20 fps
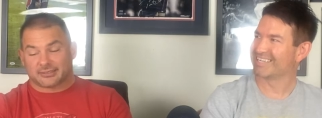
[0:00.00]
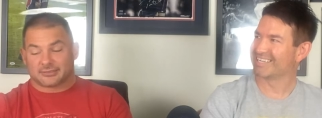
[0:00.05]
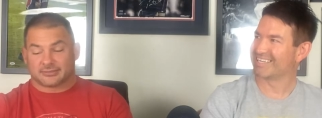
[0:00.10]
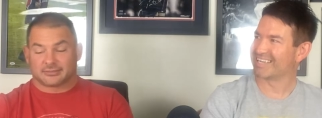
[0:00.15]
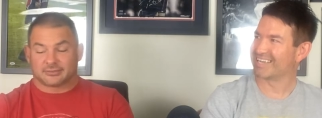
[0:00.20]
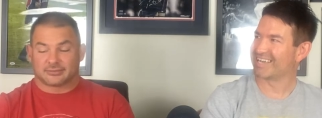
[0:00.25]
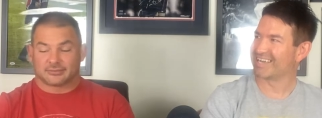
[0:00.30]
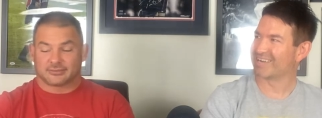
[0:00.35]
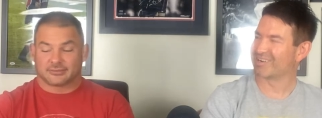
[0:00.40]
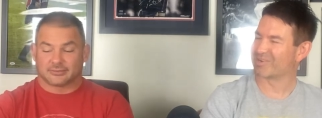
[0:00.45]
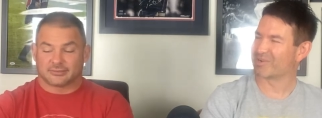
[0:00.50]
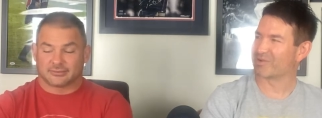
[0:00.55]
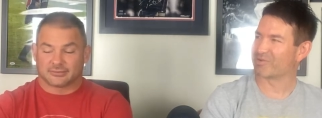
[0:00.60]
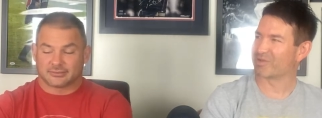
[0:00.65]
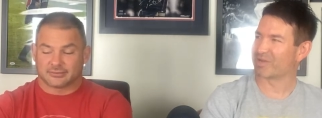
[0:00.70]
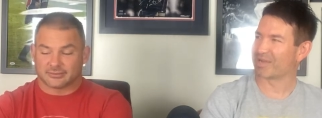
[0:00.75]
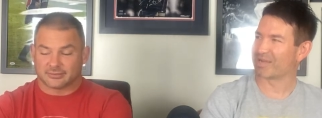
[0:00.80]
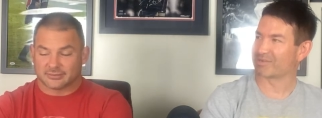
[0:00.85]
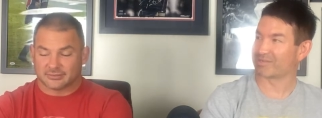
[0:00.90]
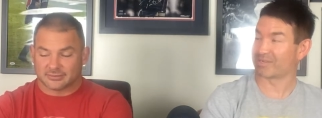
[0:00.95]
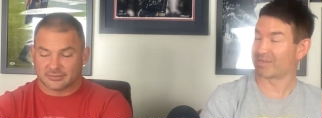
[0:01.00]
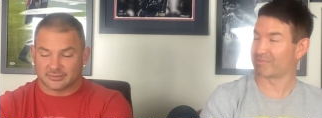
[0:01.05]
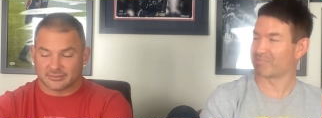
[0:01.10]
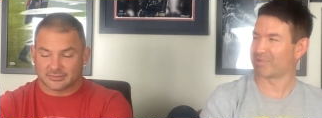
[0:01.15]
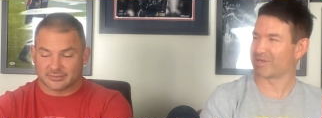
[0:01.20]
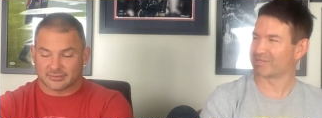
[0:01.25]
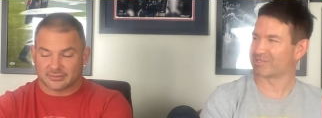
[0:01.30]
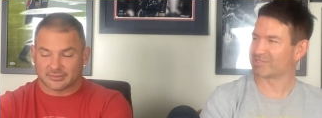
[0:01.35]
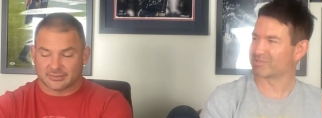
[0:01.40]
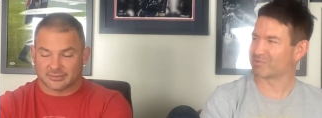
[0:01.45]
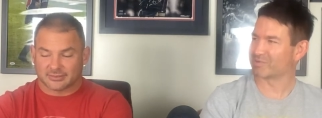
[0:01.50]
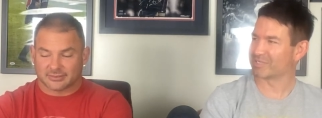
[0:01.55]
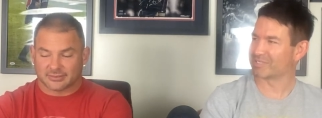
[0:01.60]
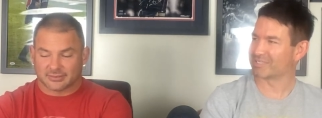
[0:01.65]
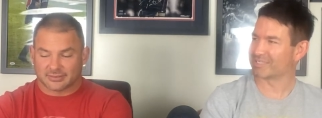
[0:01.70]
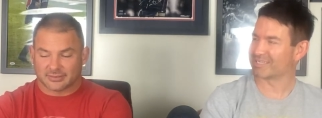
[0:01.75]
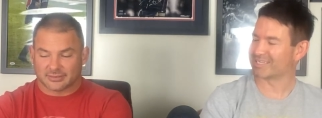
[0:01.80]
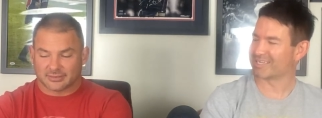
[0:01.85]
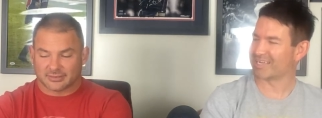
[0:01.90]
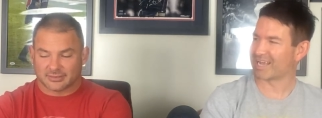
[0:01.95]
Speaker 1: Yeah, I'll go. With, I am about
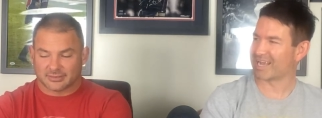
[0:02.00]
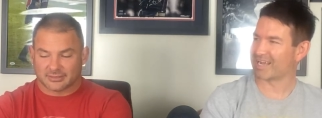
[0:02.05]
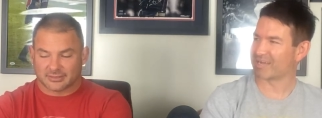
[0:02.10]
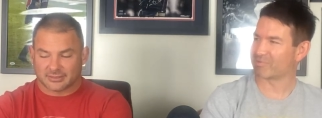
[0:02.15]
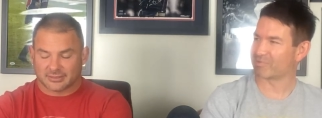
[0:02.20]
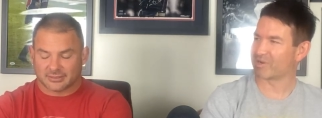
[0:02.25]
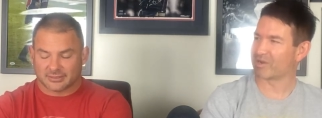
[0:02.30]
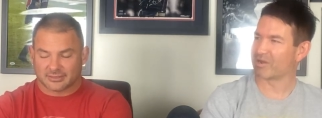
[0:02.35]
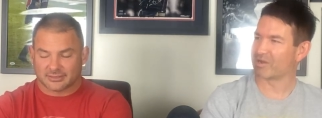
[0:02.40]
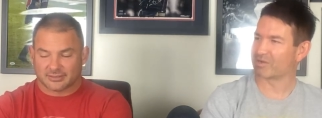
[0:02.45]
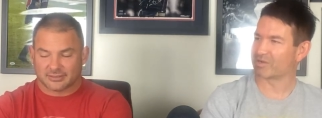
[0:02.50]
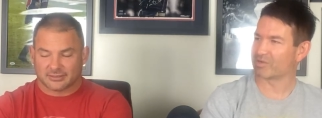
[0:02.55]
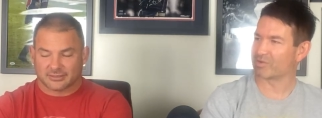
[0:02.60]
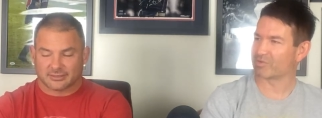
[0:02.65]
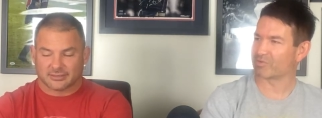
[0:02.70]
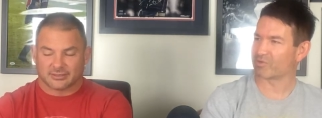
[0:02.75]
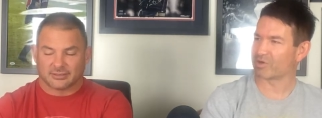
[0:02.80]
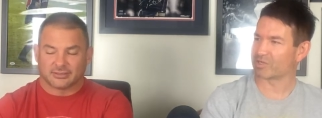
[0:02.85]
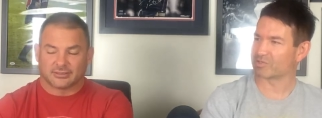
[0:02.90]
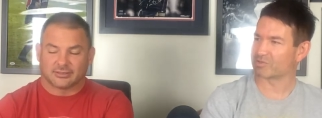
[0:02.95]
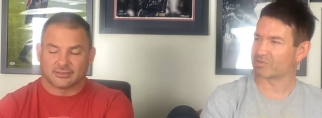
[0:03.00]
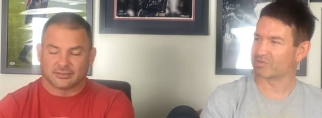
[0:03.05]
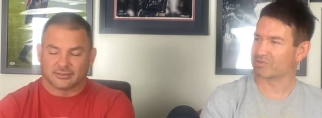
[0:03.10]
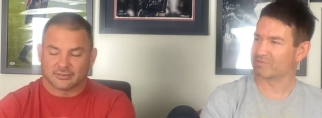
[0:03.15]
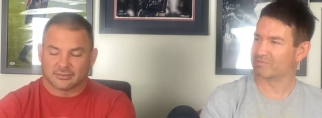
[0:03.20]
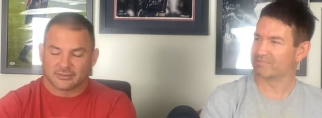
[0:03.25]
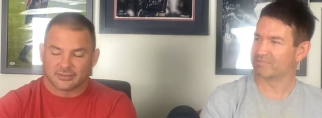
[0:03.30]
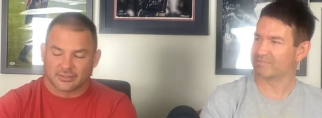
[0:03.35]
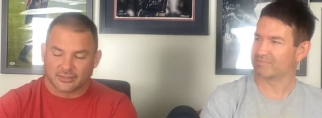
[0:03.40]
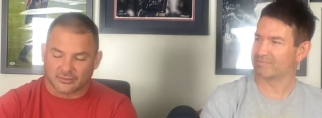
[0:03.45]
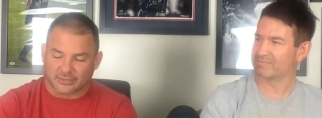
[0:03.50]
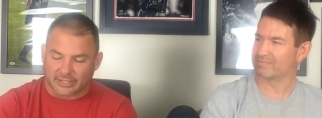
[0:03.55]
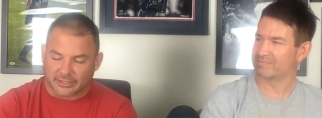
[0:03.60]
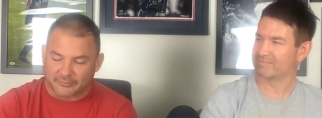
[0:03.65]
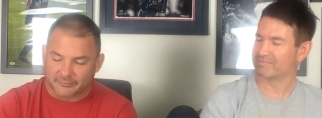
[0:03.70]
switch to Dak. No, I'll go with Russell. Okay.